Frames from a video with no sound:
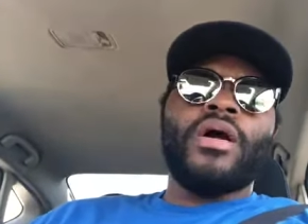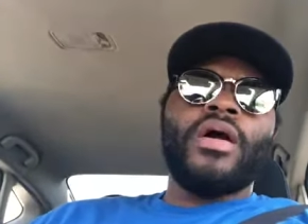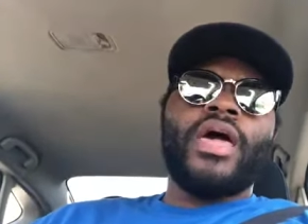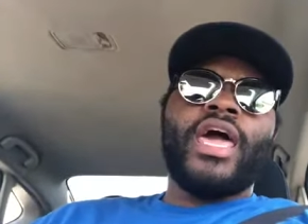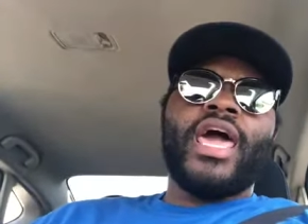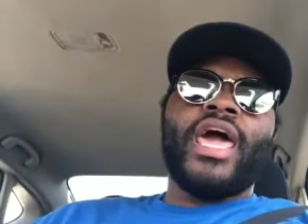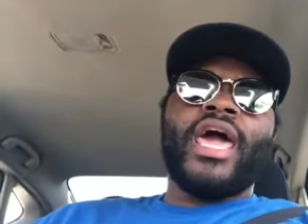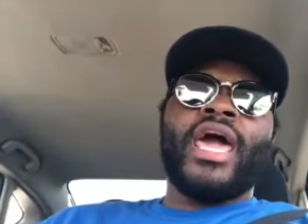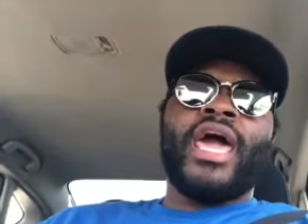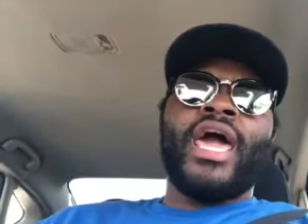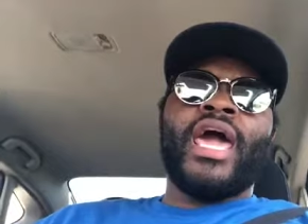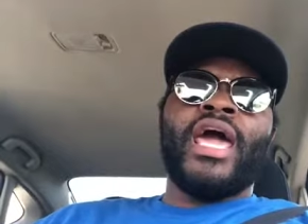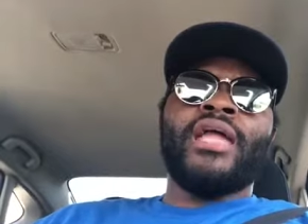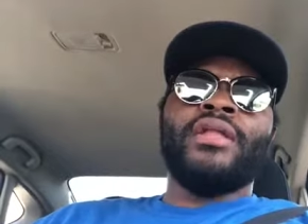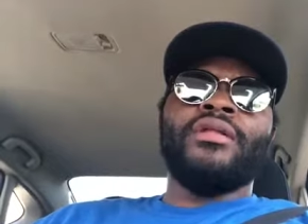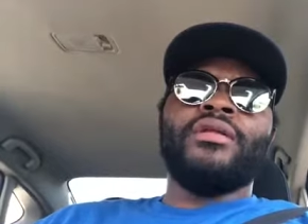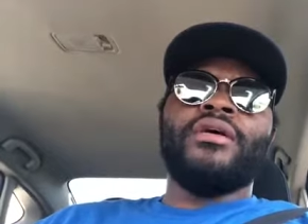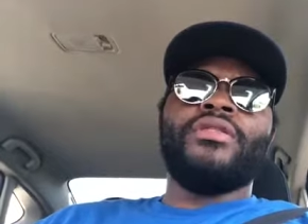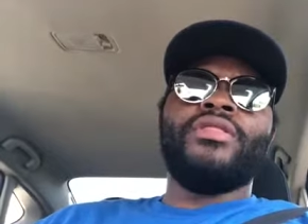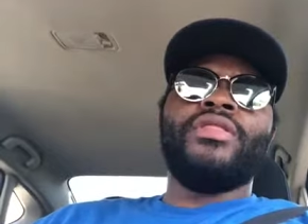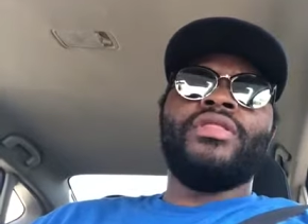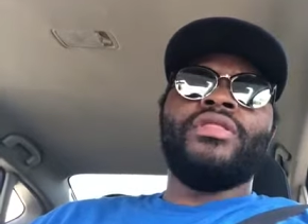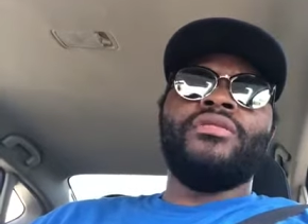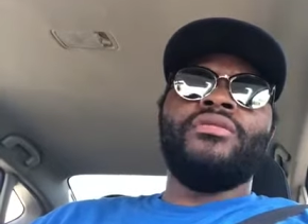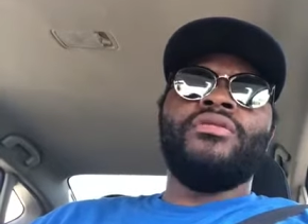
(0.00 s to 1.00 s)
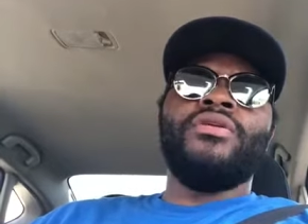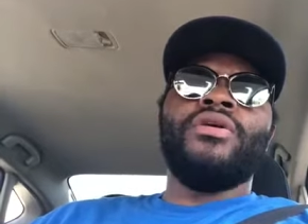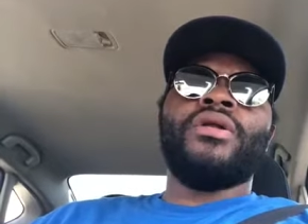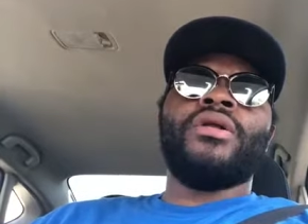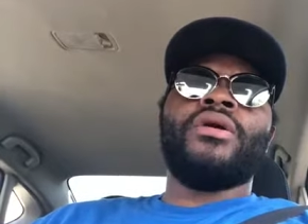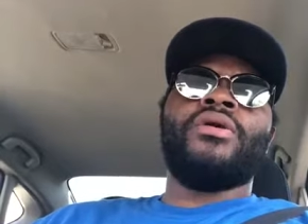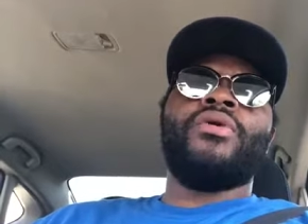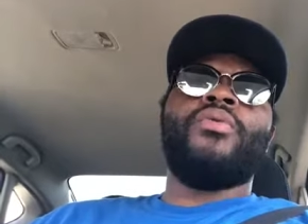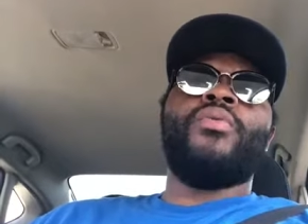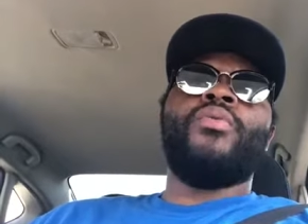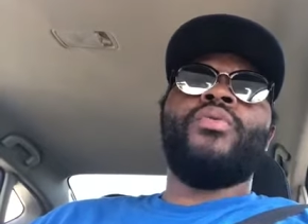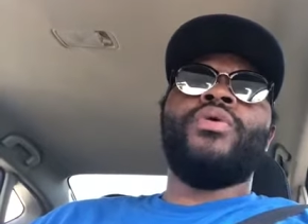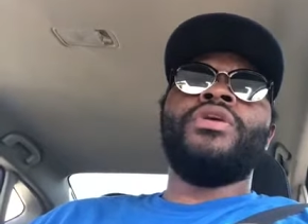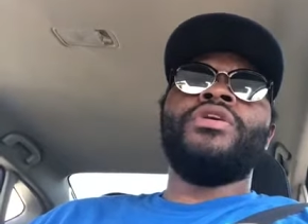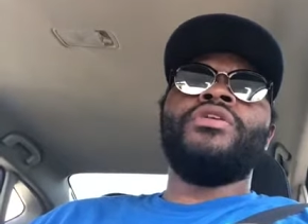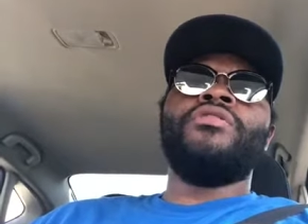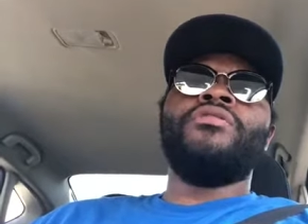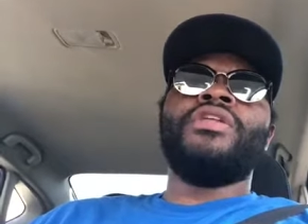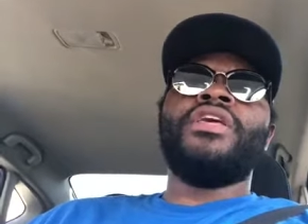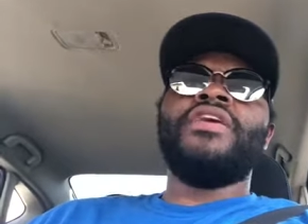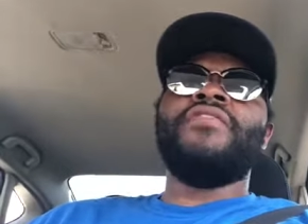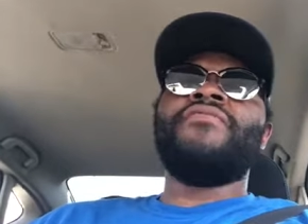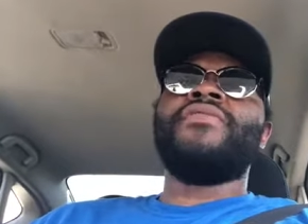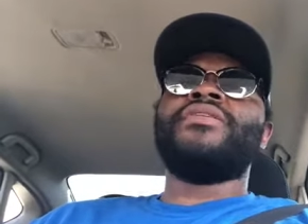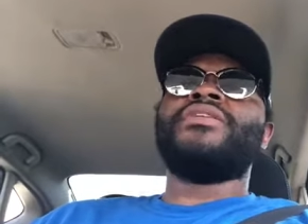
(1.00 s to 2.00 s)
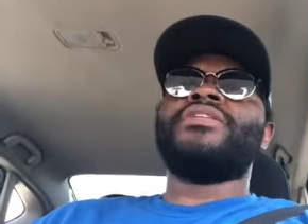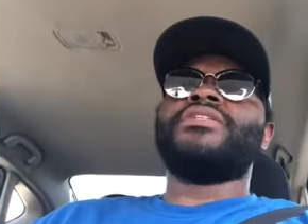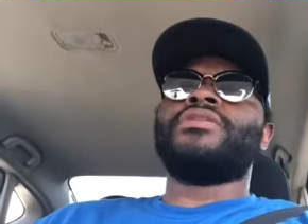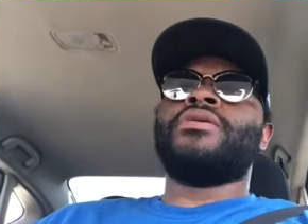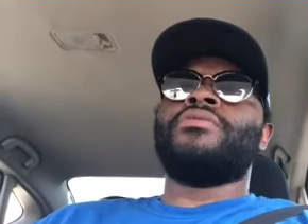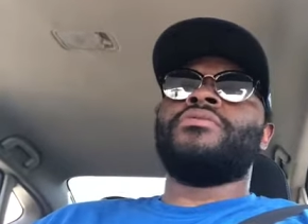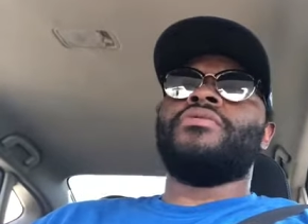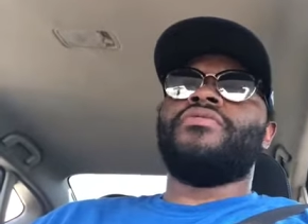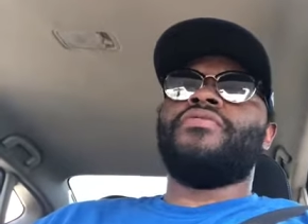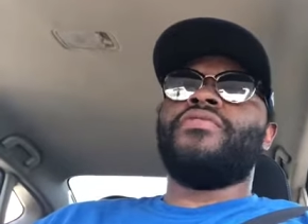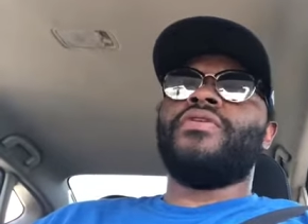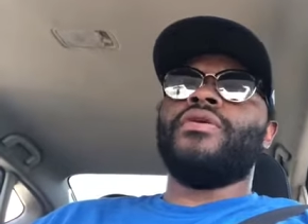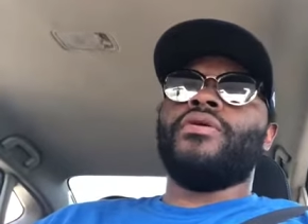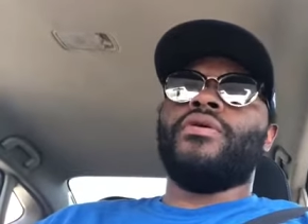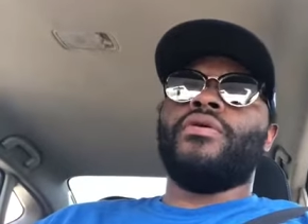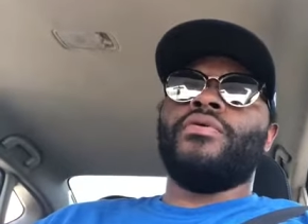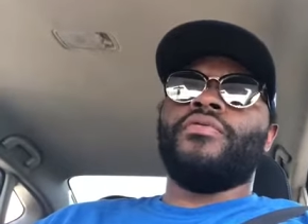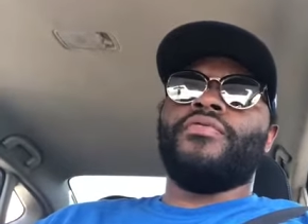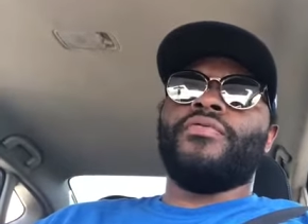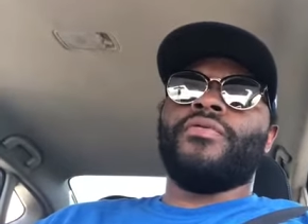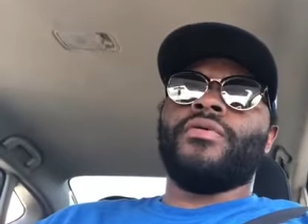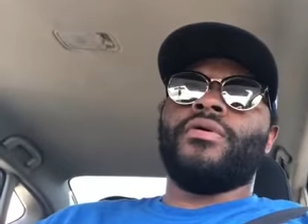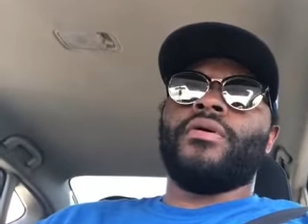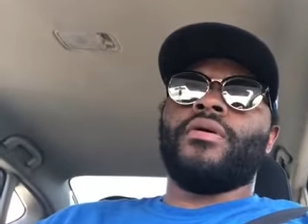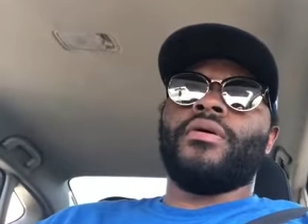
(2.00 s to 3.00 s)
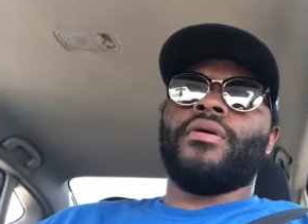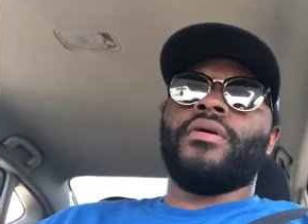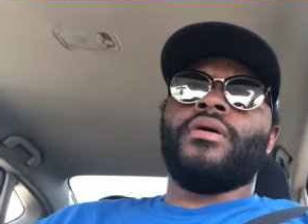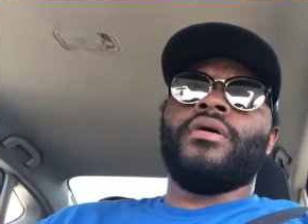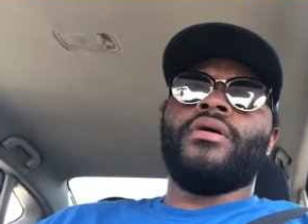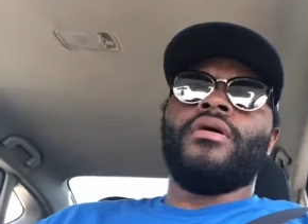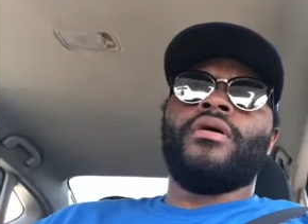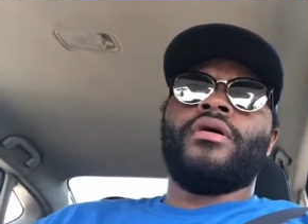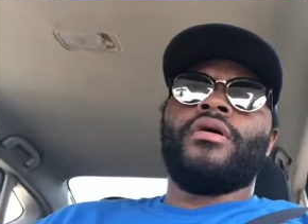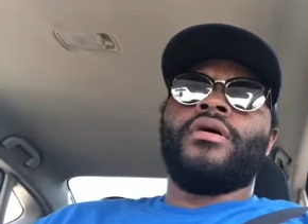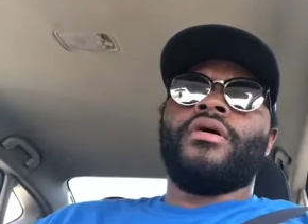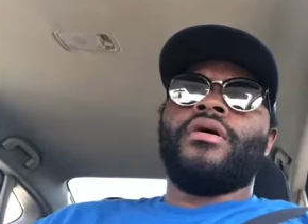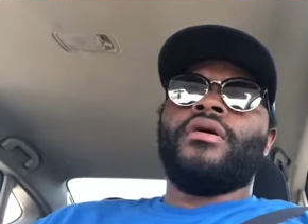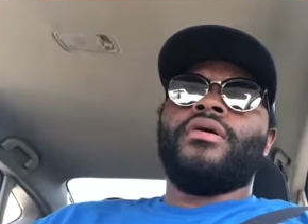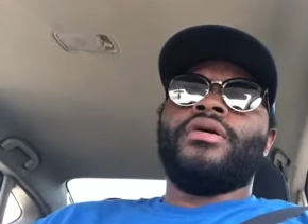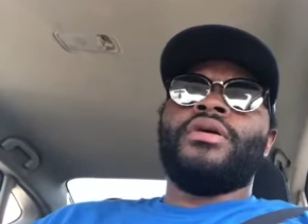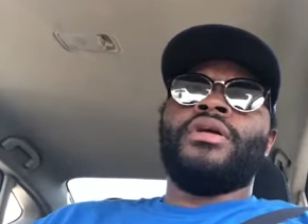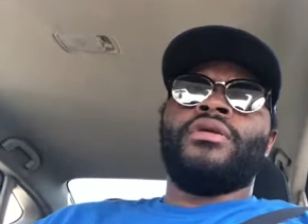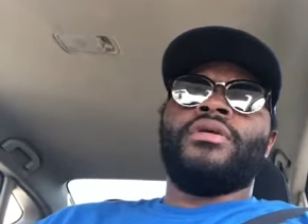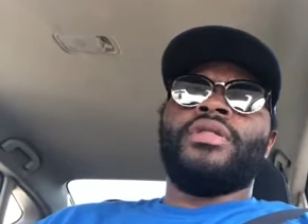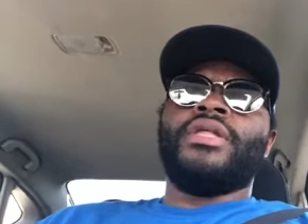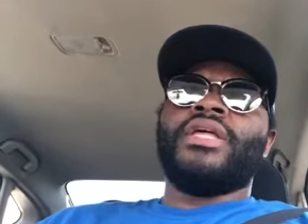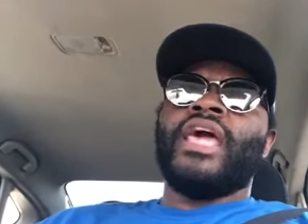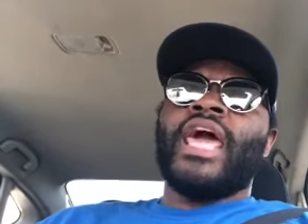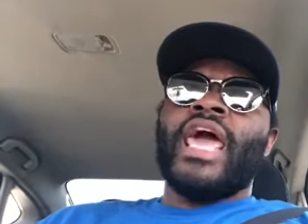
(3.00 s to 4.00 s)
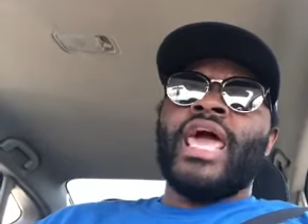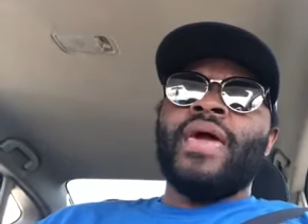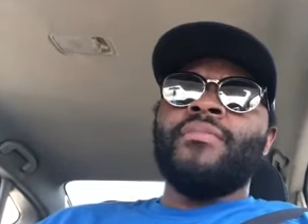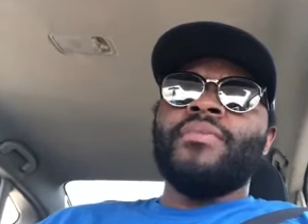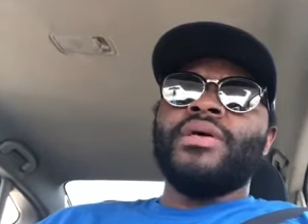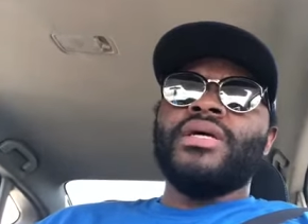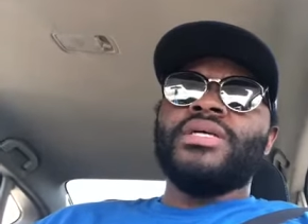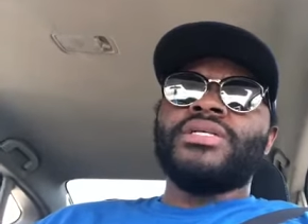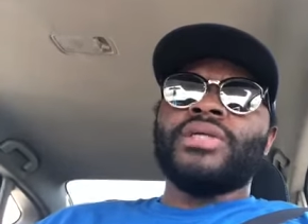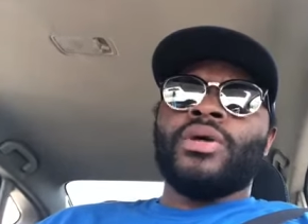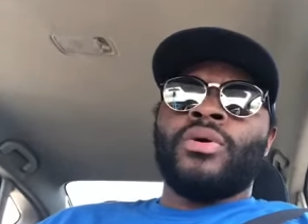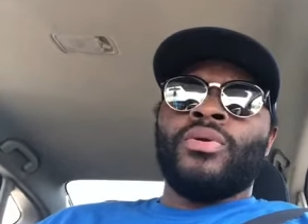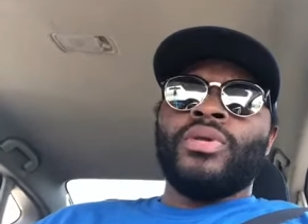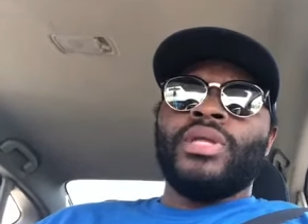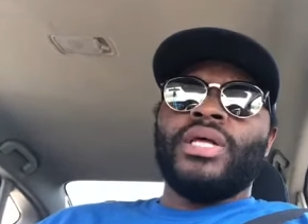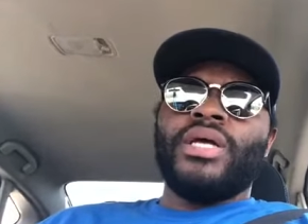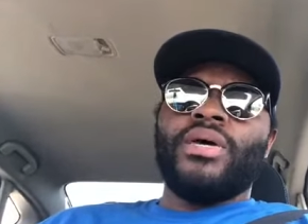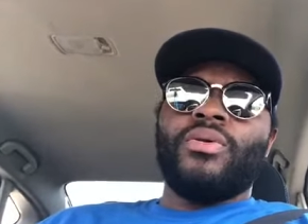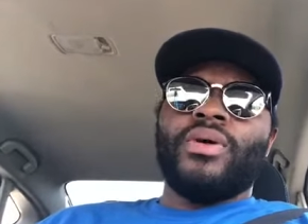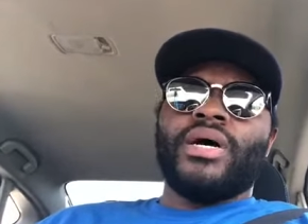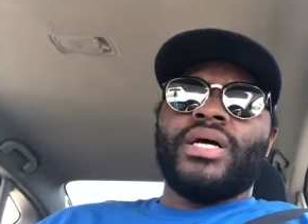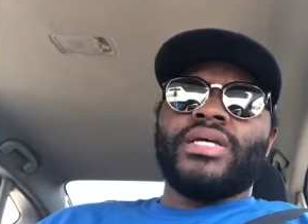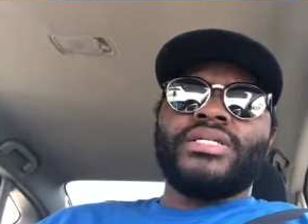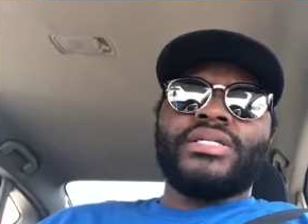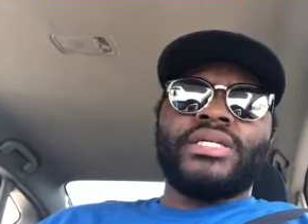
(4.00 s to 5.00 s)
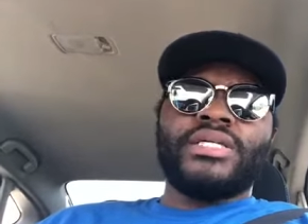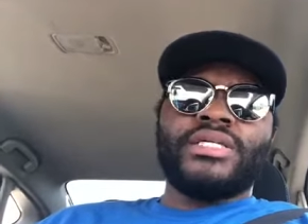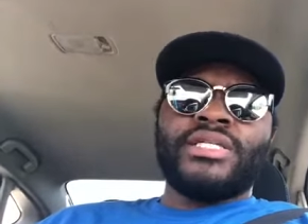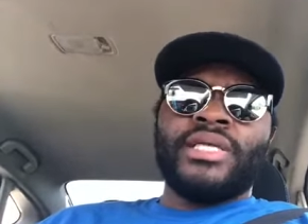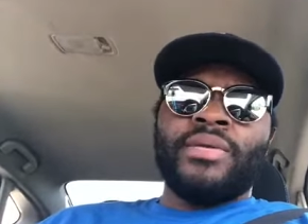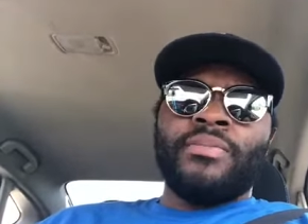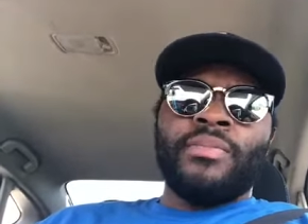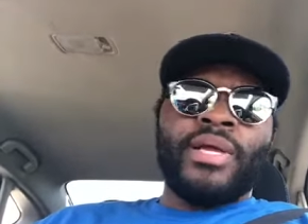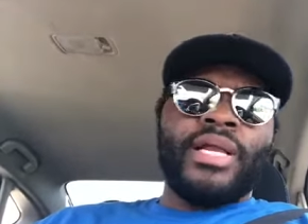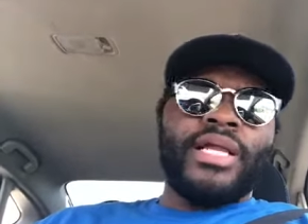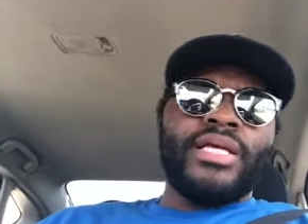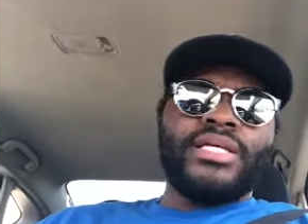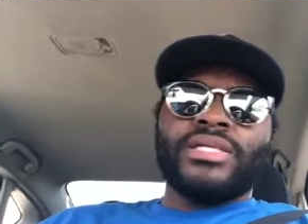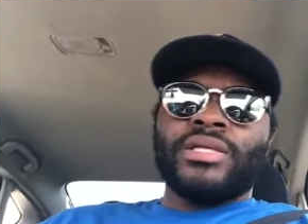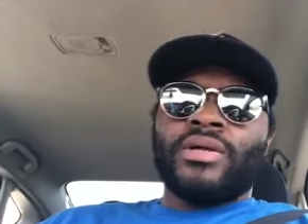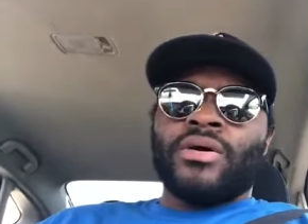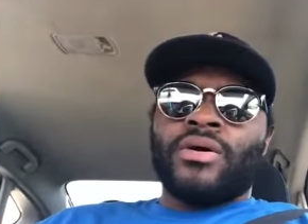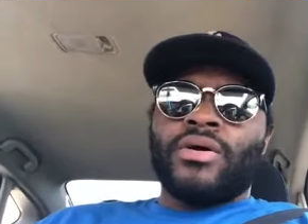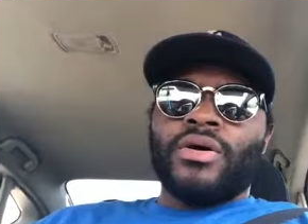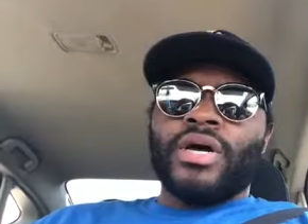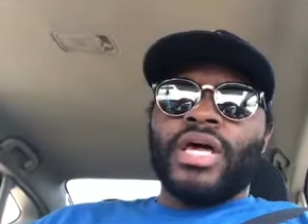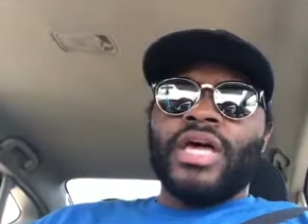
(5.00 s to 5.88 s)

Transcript: And, you know, when your defense is on the field for, you know, the game is only, what, 60 minutes long.